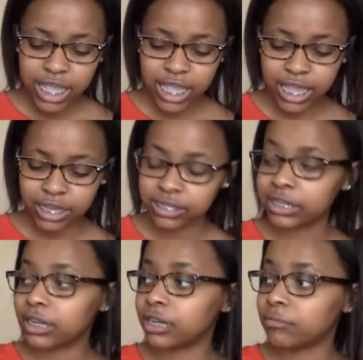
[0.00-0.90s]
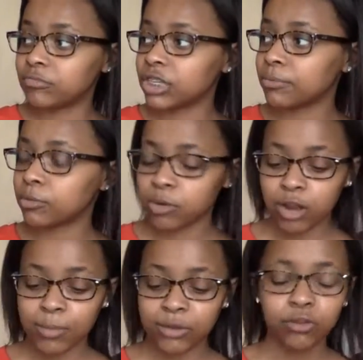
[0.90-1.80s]
and um, keep them
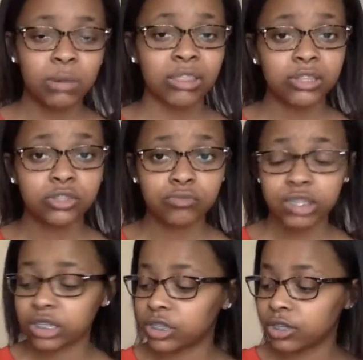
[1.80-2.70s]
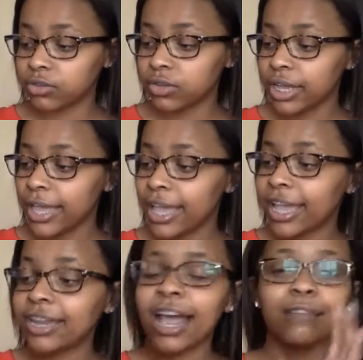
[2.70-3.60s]
around my room. And I think these are really cute.
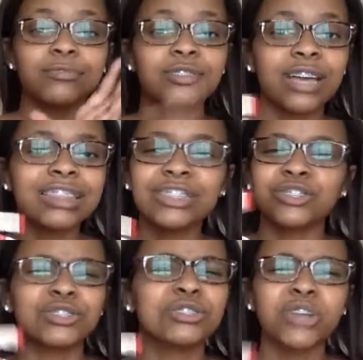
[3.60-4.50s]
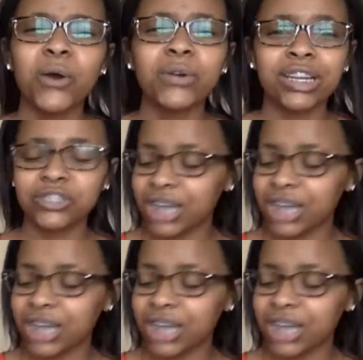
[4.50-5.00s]
And I'm um, so, these are so good, you